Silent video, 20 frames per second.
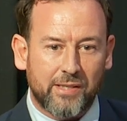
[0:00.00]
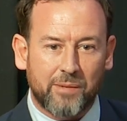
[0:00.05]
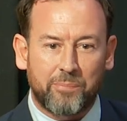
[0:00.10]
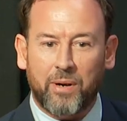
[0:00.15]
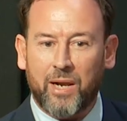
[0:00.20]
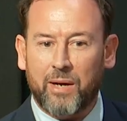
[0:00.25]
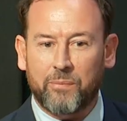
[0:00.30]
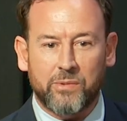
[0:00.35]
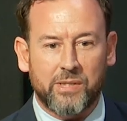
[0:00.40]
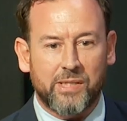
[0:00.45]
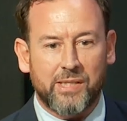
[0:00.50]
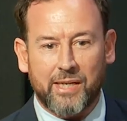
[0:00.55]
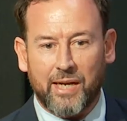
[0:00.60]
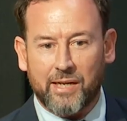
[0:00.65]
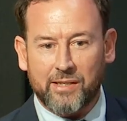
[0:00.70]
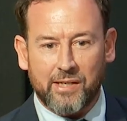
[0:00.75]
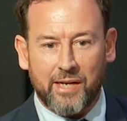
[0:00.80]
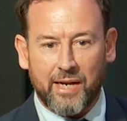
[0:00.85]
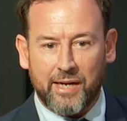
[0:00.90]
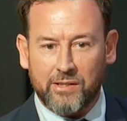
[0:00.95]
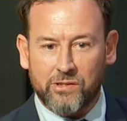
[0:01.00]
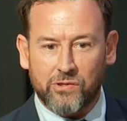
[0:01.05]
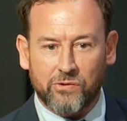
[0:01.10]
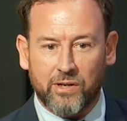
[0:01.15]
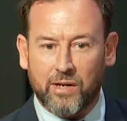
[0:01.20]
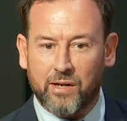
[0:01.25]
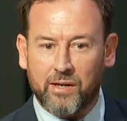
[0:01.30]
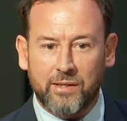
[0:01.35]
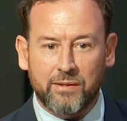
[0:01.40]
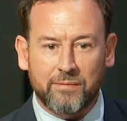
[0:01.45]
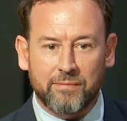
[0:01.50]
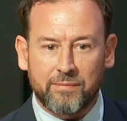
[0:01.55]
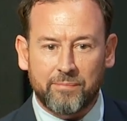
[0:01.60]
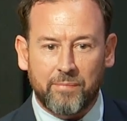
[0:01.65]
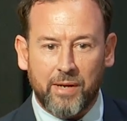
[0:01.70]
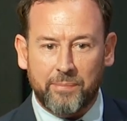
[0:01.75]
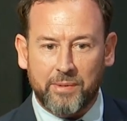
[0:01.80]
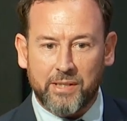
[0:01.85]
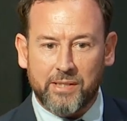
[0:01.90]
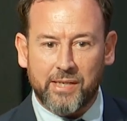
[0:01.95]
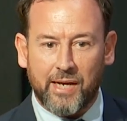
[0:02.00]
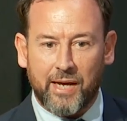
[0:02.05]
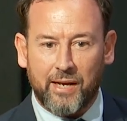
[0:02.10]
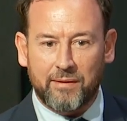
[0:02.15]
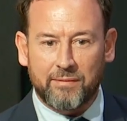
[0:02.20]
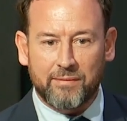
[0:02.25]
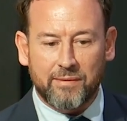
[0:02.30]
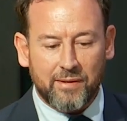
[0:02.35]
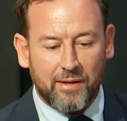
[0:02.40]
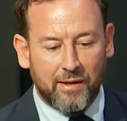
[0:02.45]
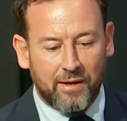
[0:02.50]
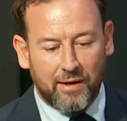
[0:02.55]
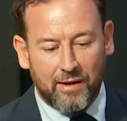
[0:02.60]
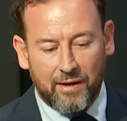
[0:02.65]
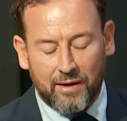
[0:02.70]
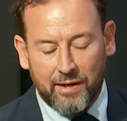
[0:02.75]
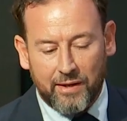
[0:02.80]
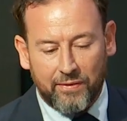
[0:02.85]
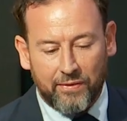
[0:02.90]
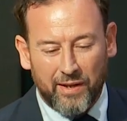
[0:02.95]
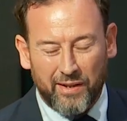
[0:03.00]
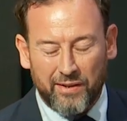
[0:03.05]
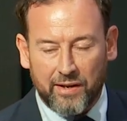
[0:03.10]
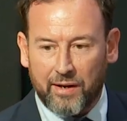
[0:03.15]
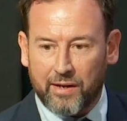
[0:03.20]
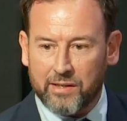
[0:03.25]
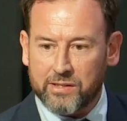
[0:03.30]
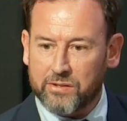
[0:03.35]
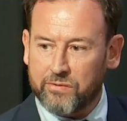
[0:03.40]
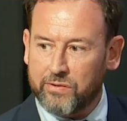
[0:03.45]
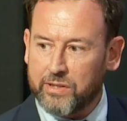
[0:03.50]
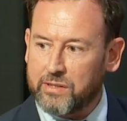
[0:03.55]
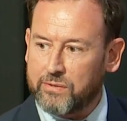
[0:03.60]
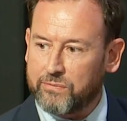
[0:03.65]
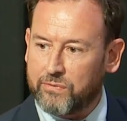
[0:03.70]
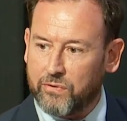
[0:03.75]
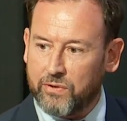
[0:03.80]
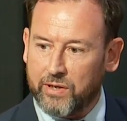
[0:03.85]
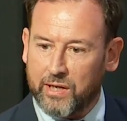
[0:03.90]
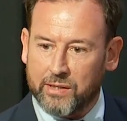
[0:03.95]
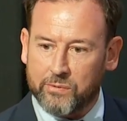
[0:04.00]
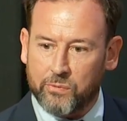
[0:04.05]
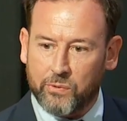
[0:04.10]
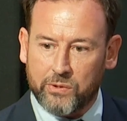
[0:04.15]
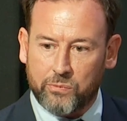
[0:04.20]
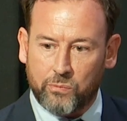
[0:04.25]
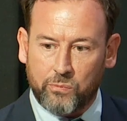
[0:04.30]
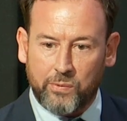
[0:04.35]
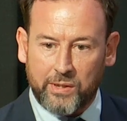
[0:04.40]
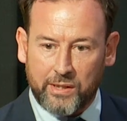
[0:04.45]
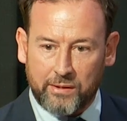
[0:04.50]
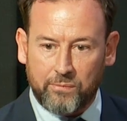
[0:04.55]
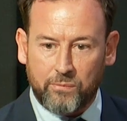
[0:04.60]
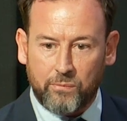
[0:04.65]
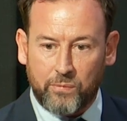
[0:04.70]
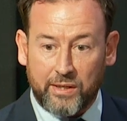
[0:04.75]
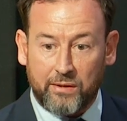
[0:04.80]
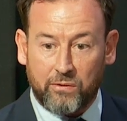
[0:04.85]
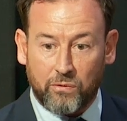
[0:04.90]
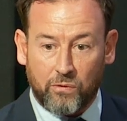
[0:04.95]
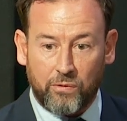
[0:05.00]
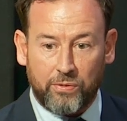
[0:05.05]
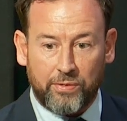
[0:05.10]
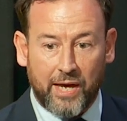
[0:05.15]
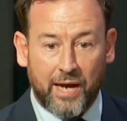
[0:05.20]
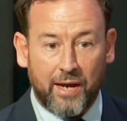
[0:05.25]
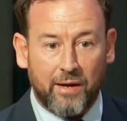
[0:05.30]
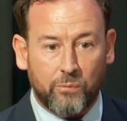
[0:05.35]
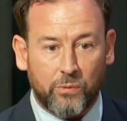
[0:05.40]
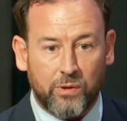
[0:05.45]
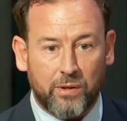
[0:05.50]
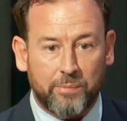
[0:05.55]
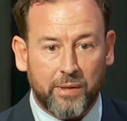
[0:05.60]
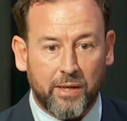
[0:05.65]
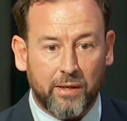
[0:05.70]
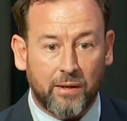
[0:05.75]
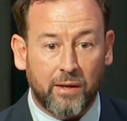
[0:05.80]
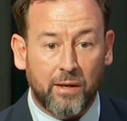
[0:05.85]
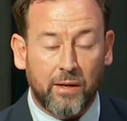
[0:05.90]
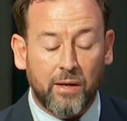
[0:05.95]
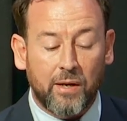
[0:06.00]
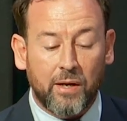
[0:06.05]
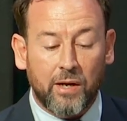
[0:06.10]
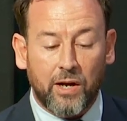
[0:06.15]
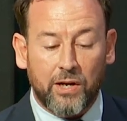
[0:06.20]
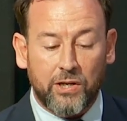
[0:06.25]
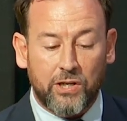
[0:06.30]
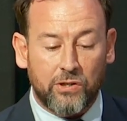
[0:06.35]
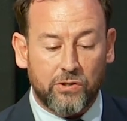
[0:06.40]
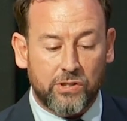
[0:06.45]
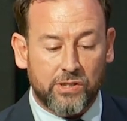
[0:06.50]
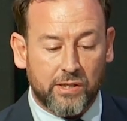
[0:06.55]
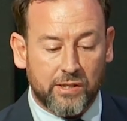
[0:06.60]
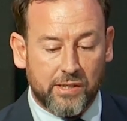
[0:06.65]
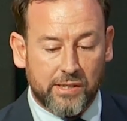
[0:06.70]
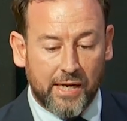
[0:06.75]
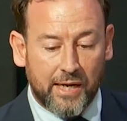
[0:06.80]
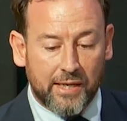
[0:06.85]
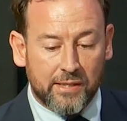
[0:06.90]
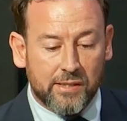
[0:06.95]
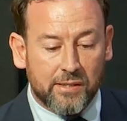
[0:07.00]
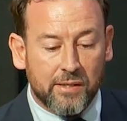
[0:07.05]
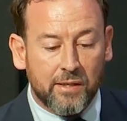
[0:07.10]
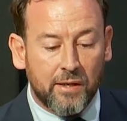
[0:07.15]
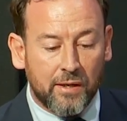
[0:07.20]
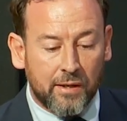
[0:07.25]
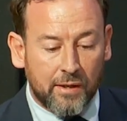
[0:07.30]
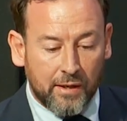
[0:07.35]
The plan was to get to 8 or 9, maybe 10. In the next 3 to 4 years, which we thought then would have been a huge success.